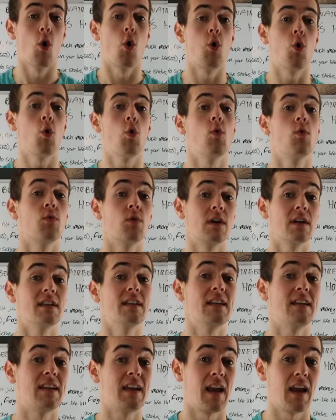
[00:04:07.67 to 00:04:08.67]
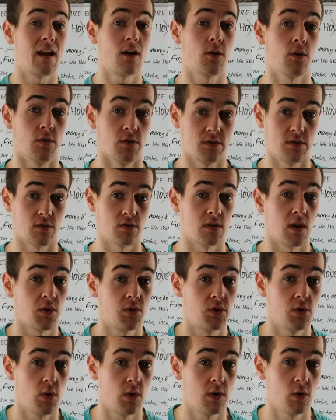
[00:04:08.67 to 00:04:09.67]
Who really cares? There's
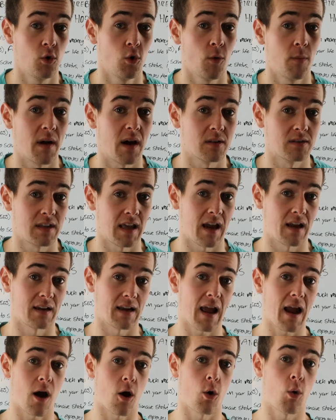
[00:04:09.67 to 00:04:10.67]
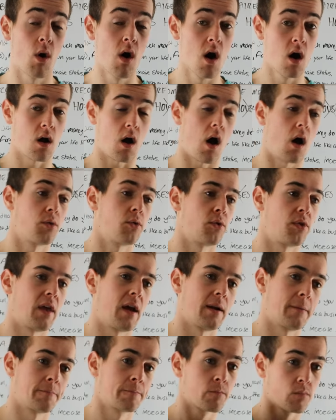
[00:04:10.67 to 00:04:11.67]
nothing you can do about that now other
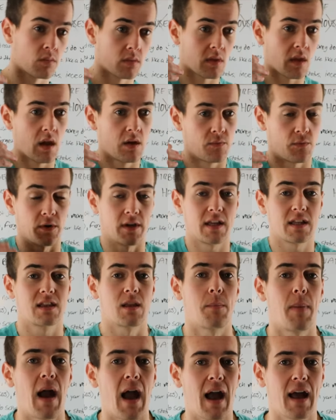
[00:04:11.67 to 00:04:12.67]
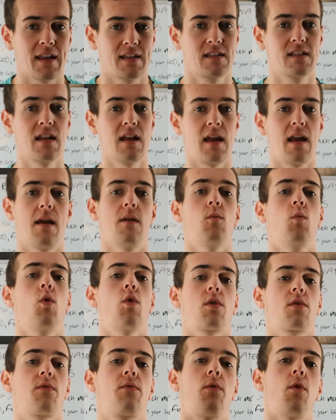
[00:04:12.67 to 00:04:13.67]
than forget the past and
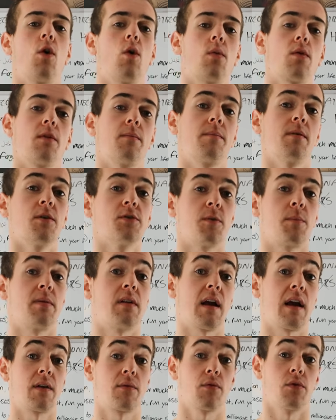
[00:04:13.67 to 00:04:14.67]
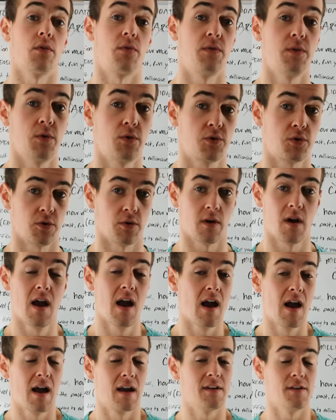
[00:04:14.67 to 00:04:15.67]
work forward. Build a plan for the future.
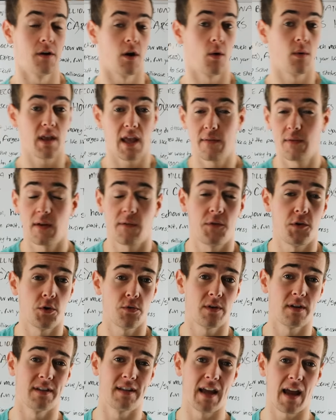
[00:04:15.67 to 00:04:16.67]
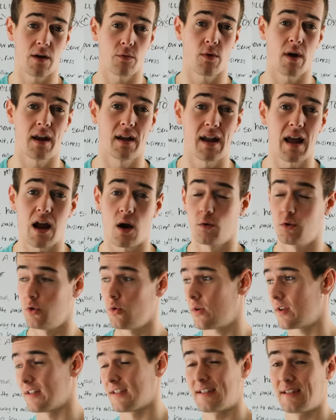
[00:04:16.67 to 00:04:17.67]
You know, even if you're in debt right now,
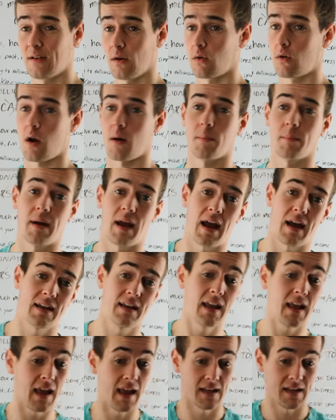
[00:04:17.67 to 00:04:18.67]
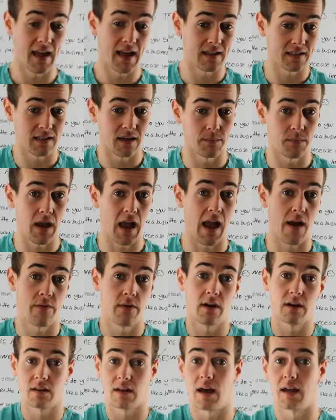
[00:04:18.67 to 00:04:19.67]
you can still come back and end up
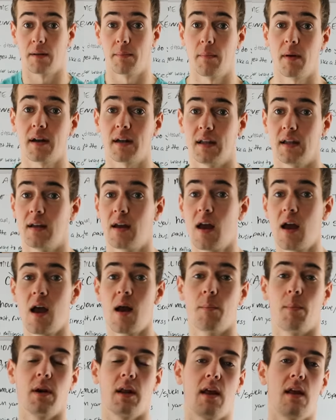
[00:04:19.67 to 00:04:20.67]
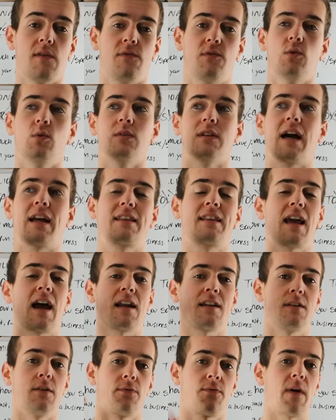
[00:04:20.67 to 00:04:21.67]
having a lot of money. But if you let
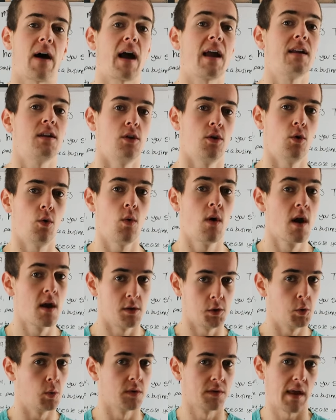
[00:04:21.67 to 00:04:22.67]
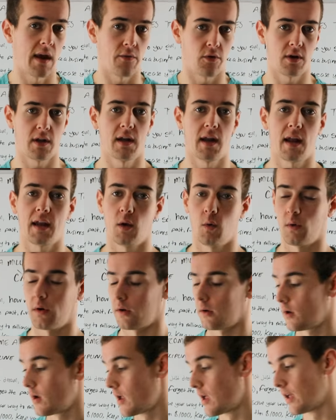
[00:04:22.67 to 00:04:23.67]
that define you, you will never get
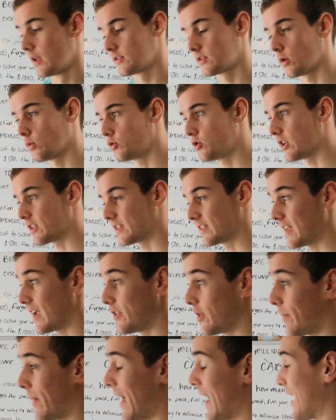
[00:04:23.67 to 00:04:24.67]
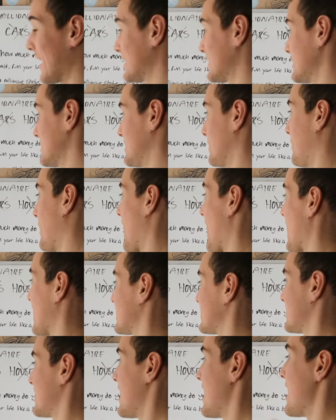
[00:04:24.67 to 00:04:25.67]
anywhere. So just say the past is the
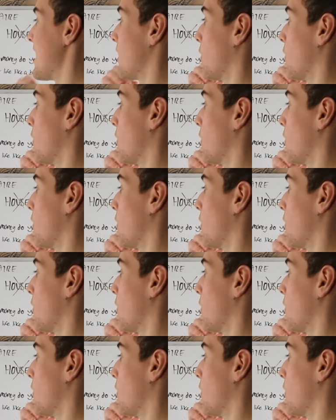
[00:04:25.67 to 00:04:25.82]
past.